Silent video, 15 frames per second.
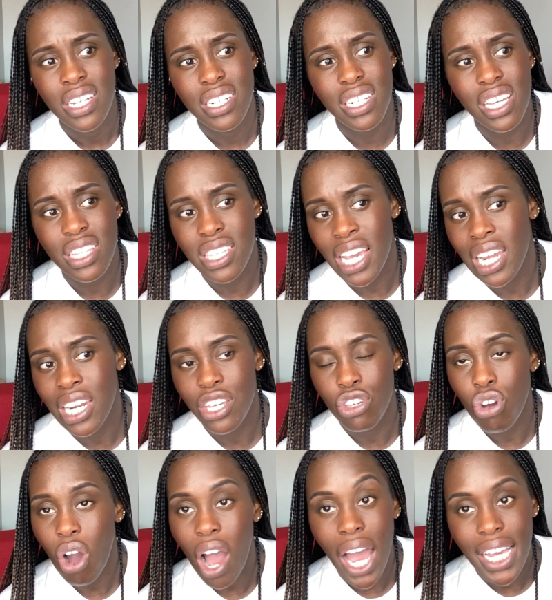detailing
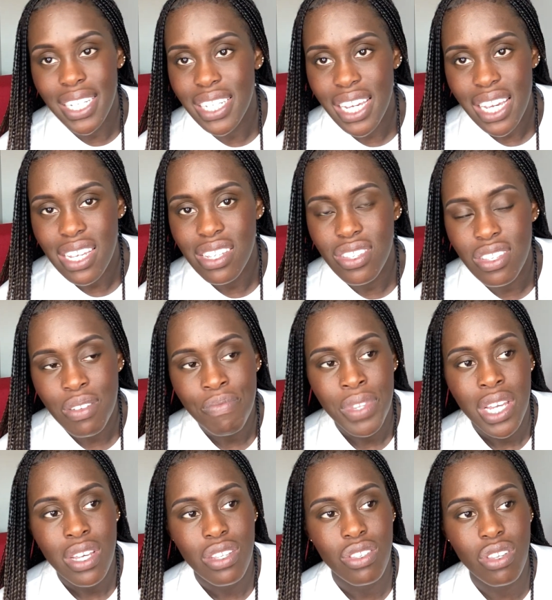your ideas.
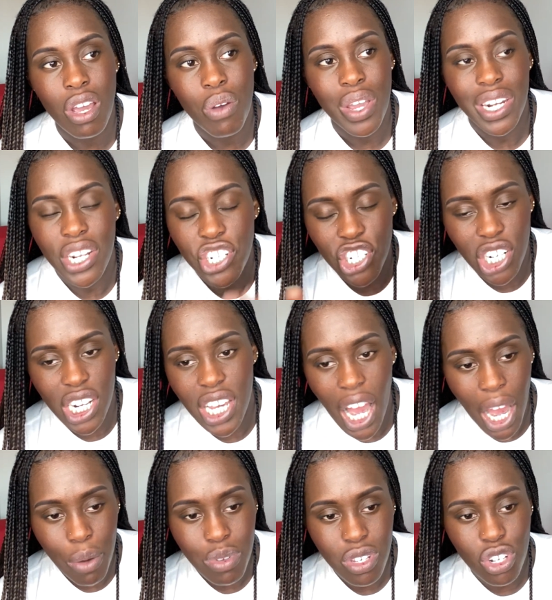So initially
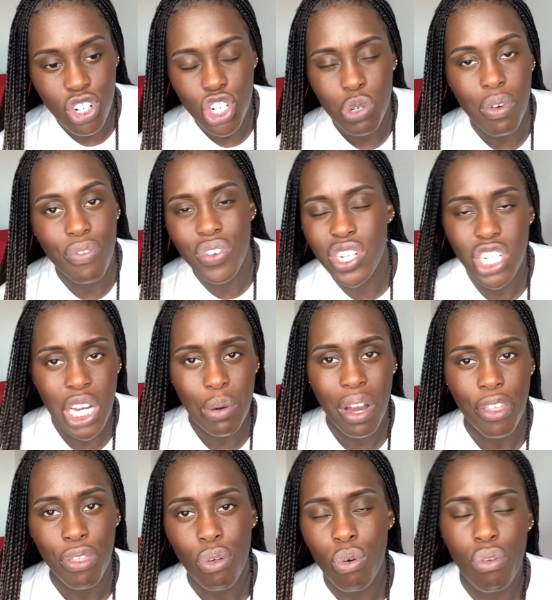I was going to do a video.
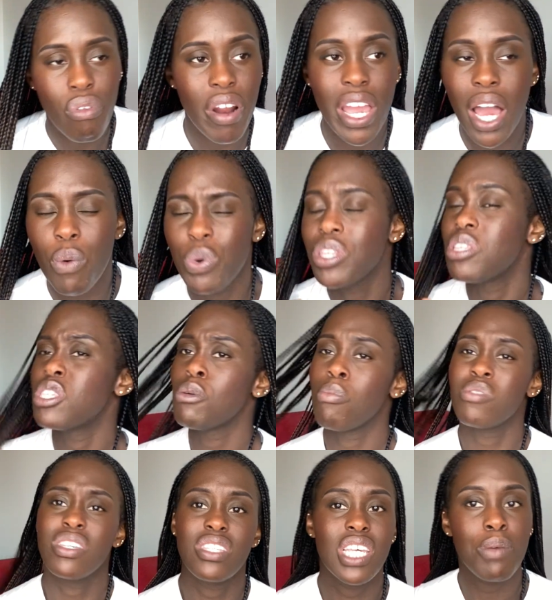I thought, great, I want them to be
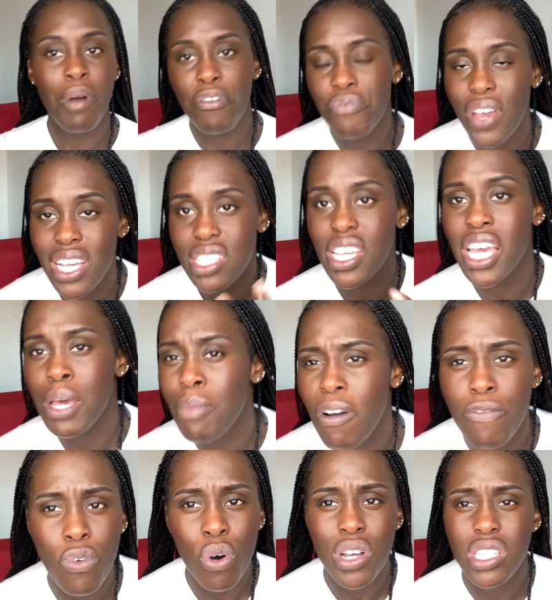able to see my face, hear my
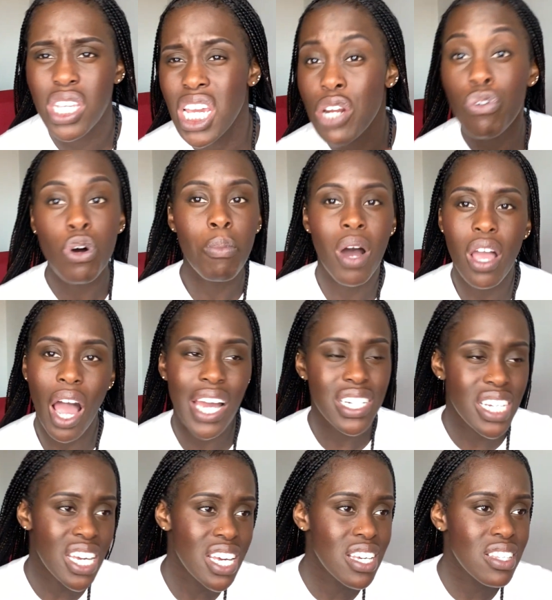voice, hear all my
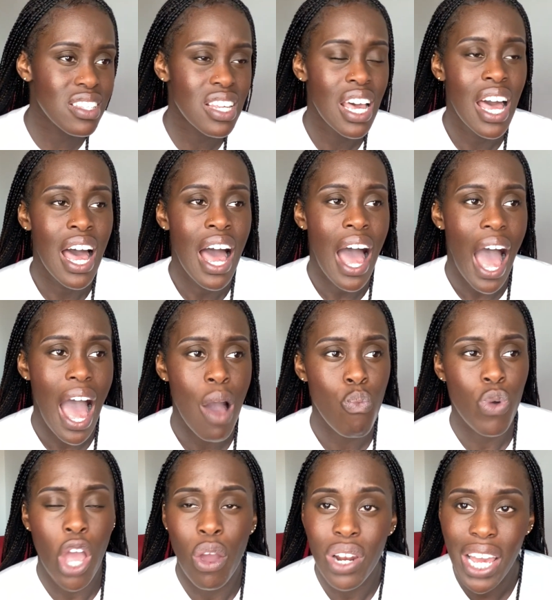ideas.
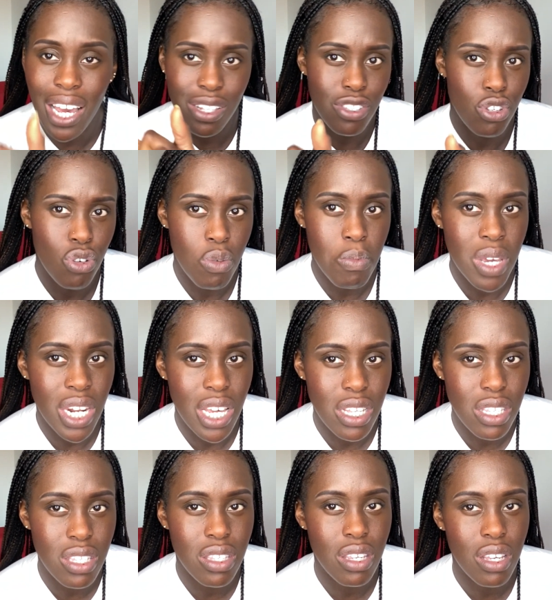And we only had 2
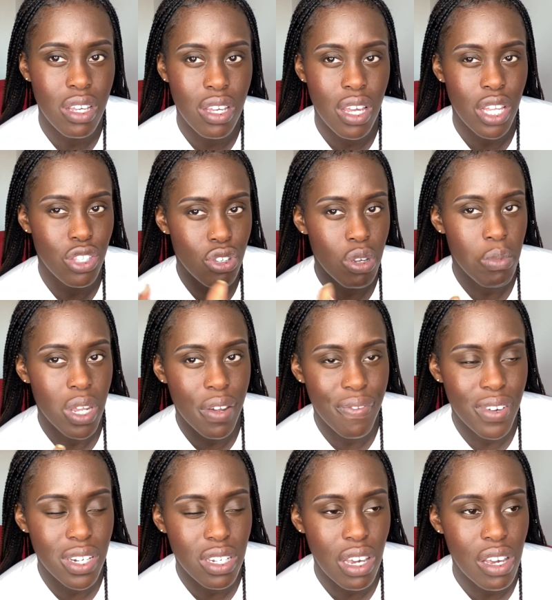minutes to a 2-minute
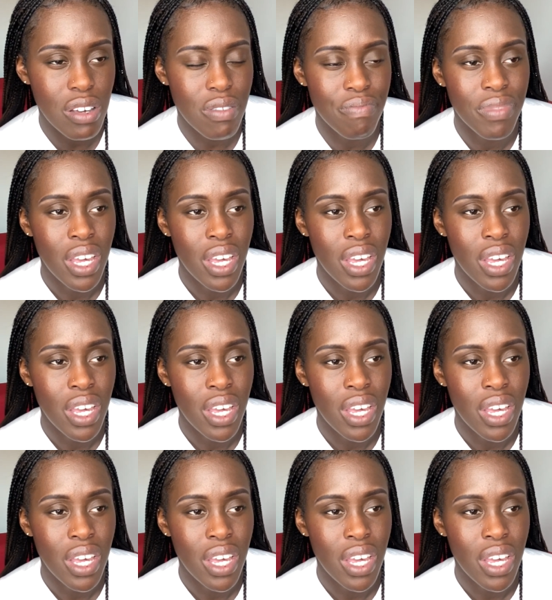video.